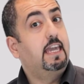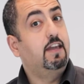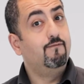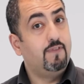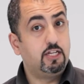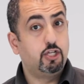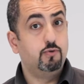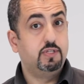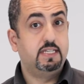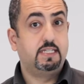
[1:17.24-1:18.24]
a
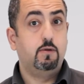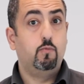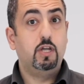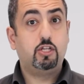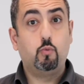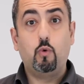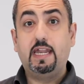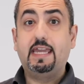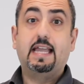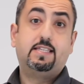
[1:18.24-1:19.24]
conventional system, which when
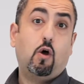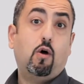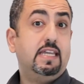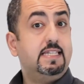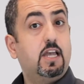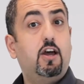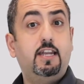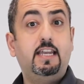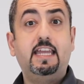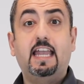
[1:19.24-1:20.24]
it gets hot
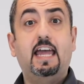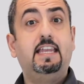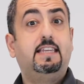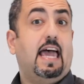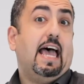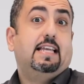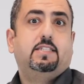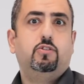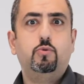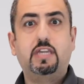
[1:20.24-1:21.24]
internally and
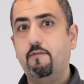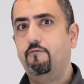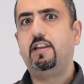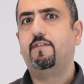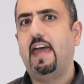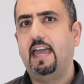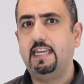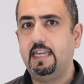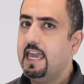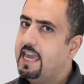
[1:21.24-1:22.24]
has to get rid of that
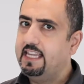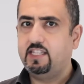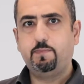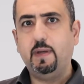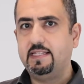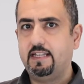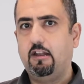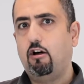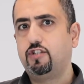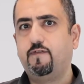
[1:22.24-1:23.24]
heat, it spins a
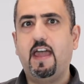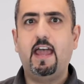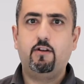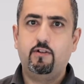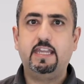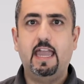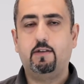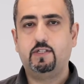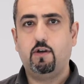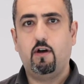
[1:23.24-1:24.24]
large fan on the
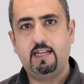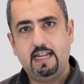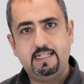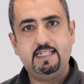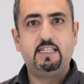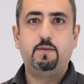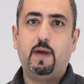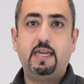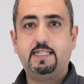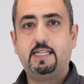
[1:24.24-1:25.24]
outside and
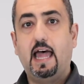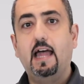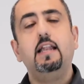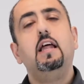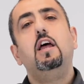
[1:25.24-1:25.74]
dissipates that,